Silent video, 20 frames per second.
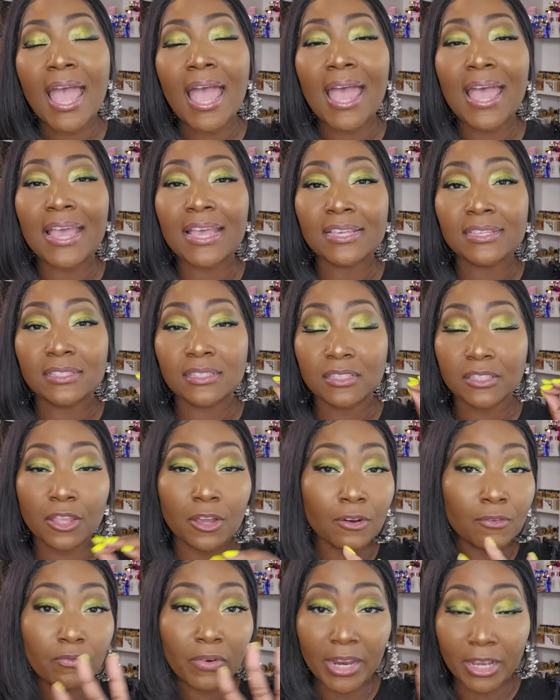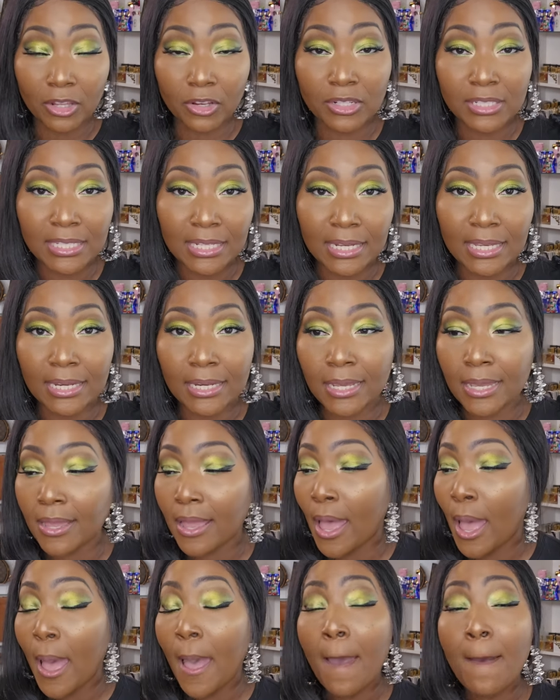as the regular
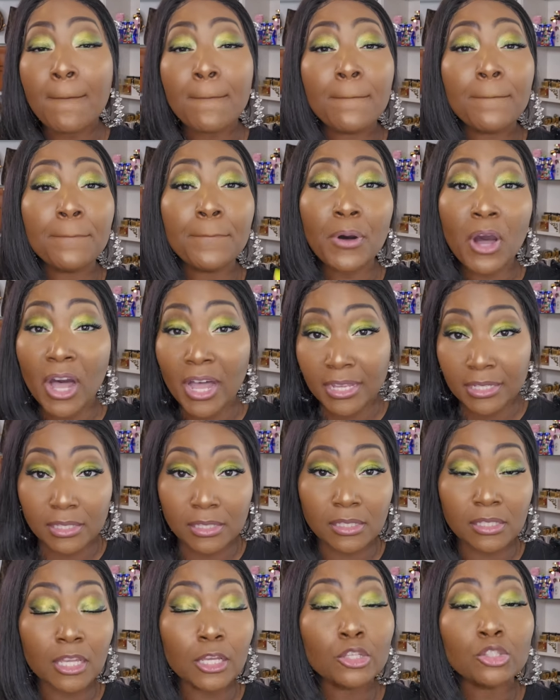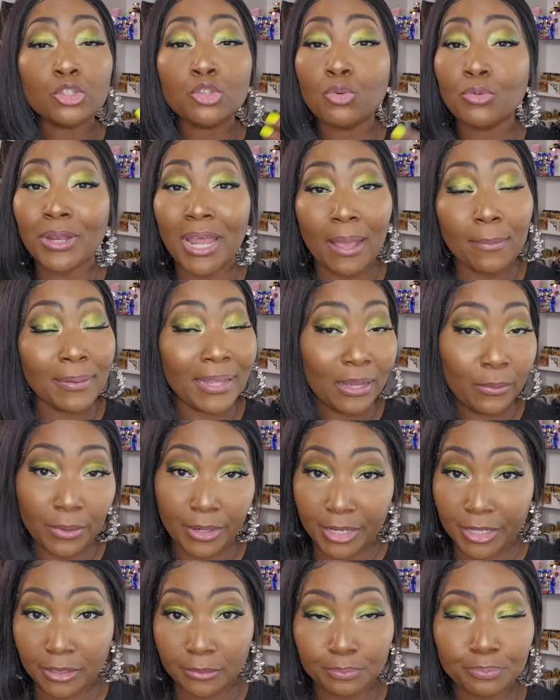Delina, but do not play
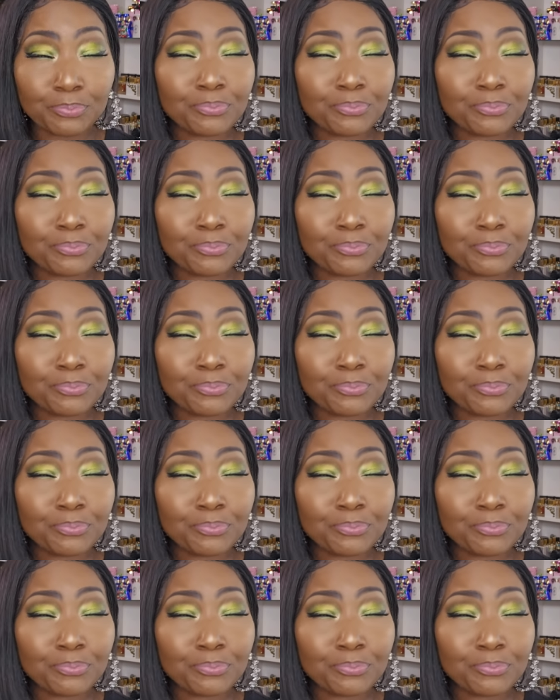with her